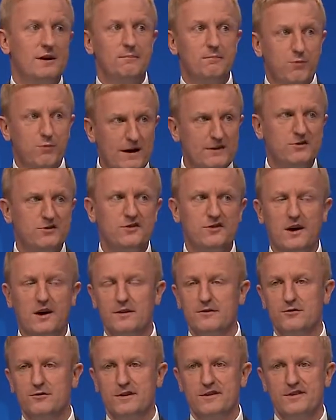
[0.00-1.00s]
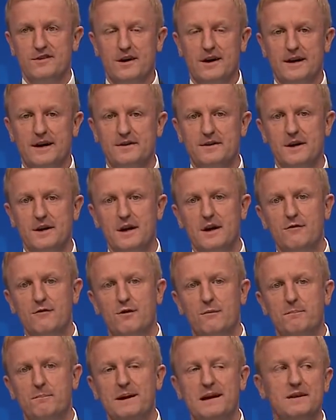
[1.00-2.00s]
and precious countryside
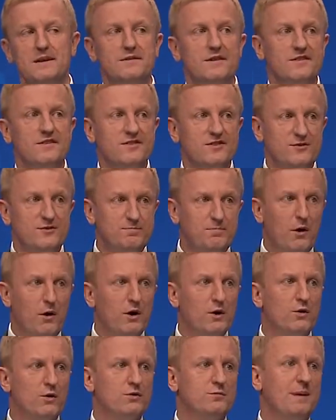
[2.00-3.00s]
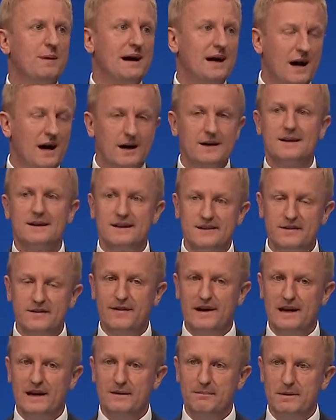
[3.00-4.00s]
from being despoiled by ugly
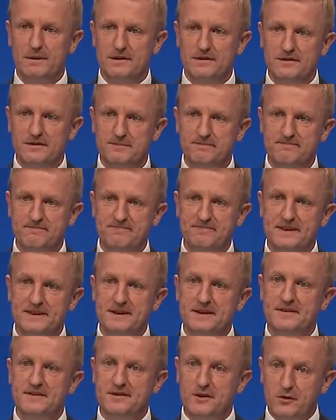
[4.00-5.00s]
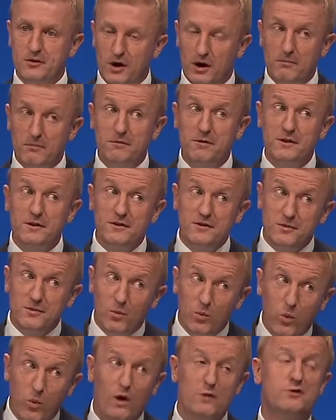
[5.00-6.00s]
development. So, conference,
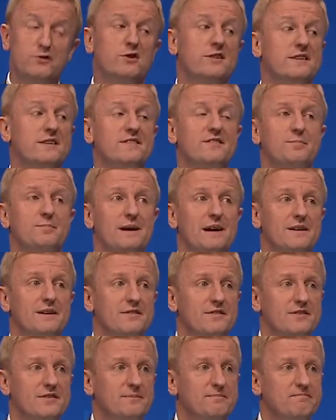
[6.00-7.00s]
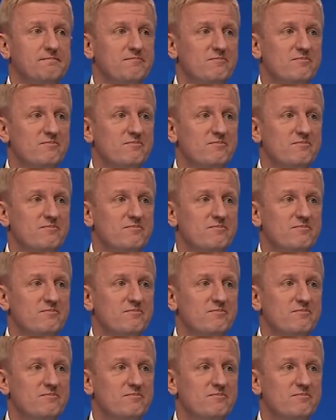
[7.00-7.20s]
watch this space.